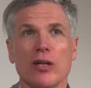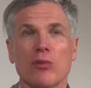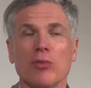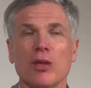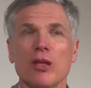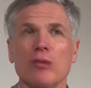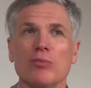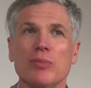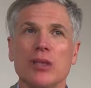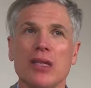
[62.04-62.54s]
it
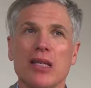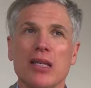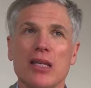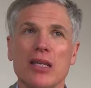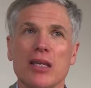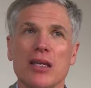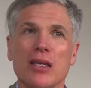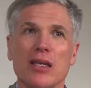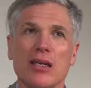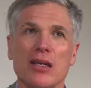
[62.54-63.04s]
will
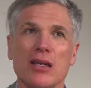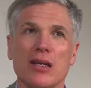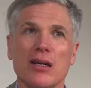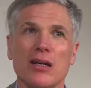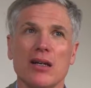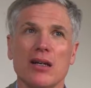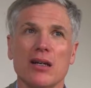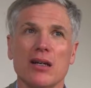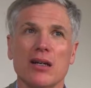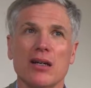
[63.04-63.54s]
be
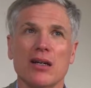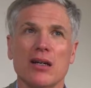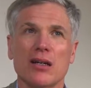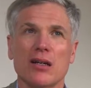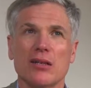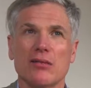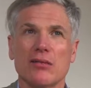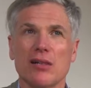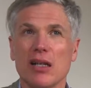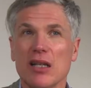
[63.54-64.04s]

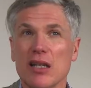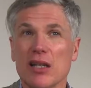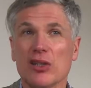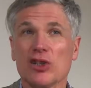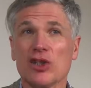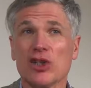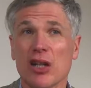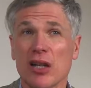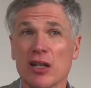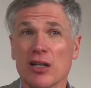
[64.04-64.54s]
really a
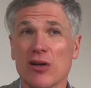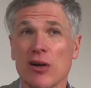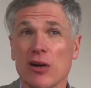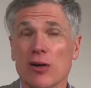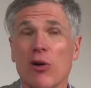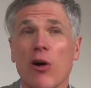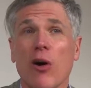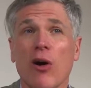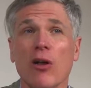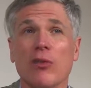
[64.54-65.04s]

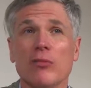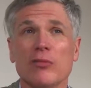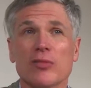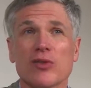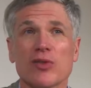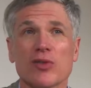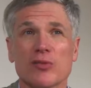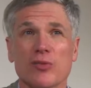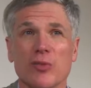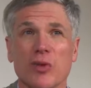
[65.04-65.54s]
Sherlock
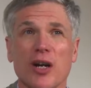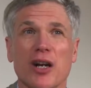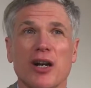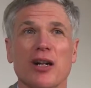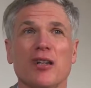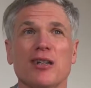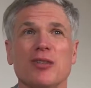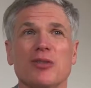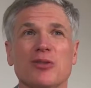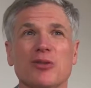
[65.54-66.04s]
Holmes
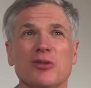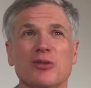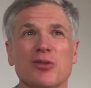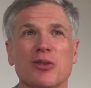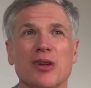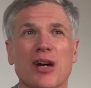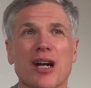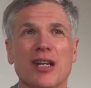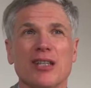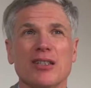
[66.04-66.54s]
work to
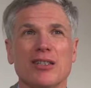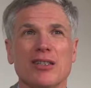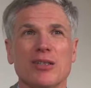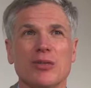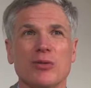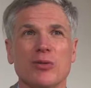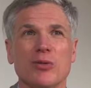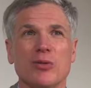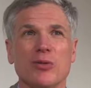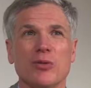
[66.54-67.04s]
try
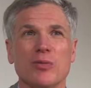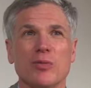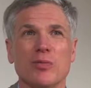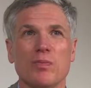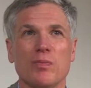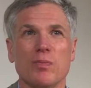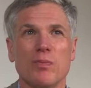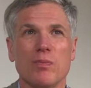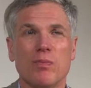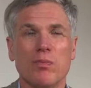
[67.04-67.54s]
to
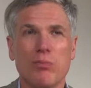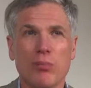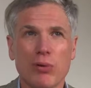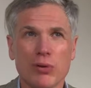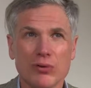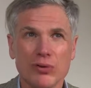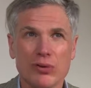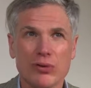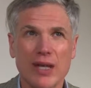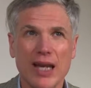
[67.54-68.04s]

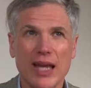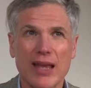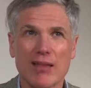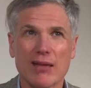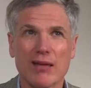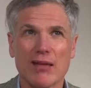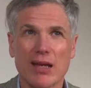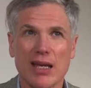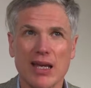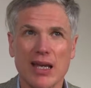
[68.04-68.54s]
put
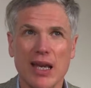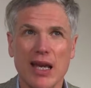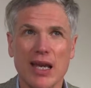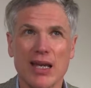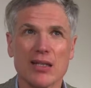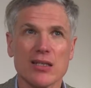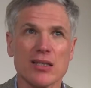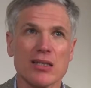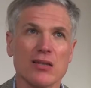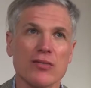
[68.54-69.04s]
together a
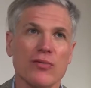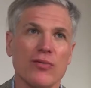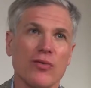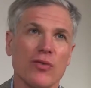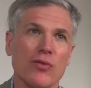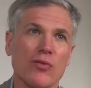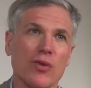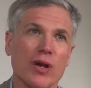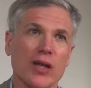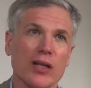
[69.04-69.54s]
case
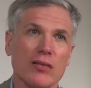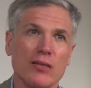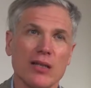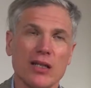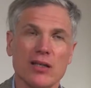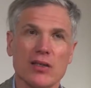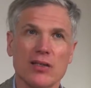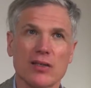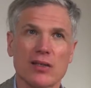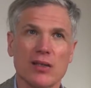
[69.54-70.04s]
for whether
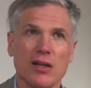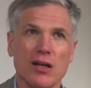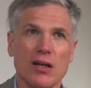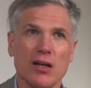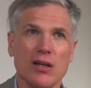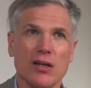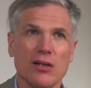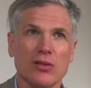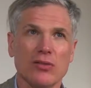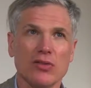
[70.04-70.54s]
it's
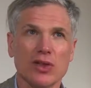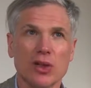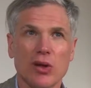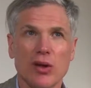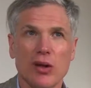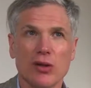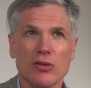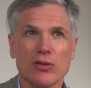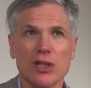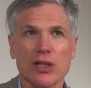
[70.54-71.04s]

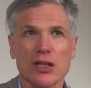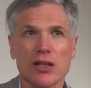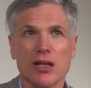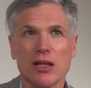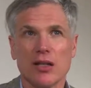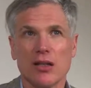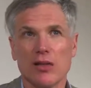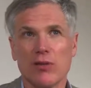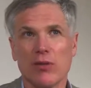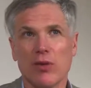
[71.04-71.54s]

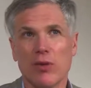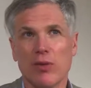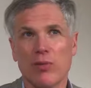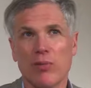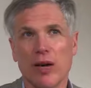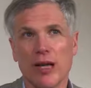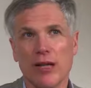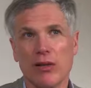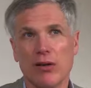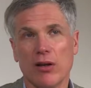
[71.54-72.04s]
geological or
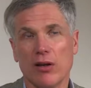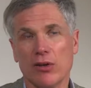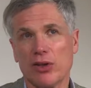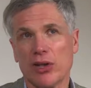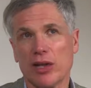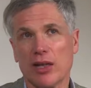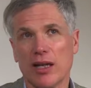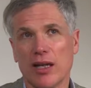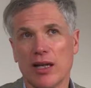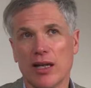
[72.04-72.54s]

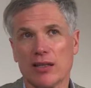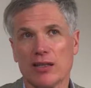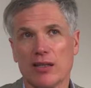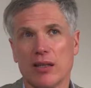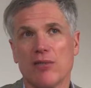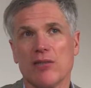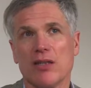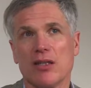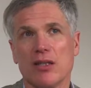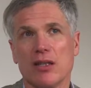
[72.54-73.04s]
biological
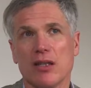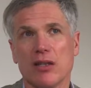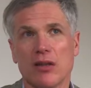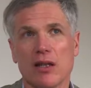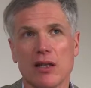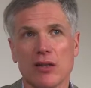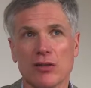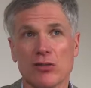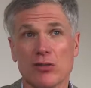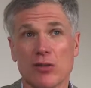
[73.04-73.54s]
activity
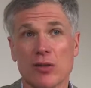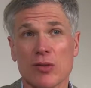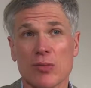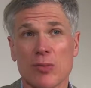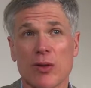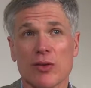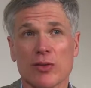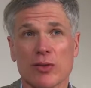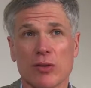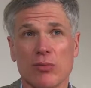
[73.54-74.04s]
that is
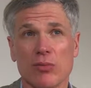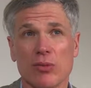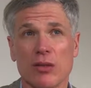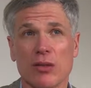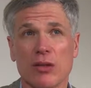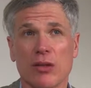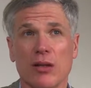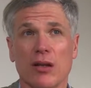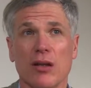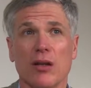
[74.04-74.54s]

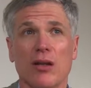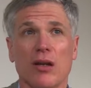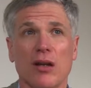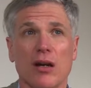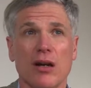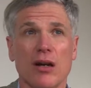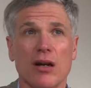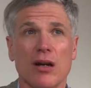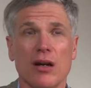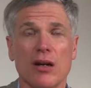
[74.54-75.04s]
responsible
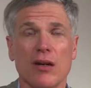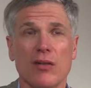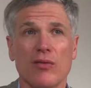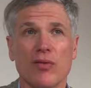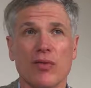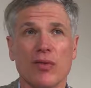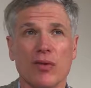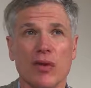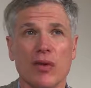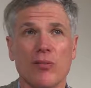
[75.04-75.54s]

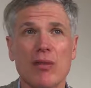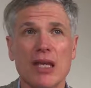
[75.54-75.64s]
for the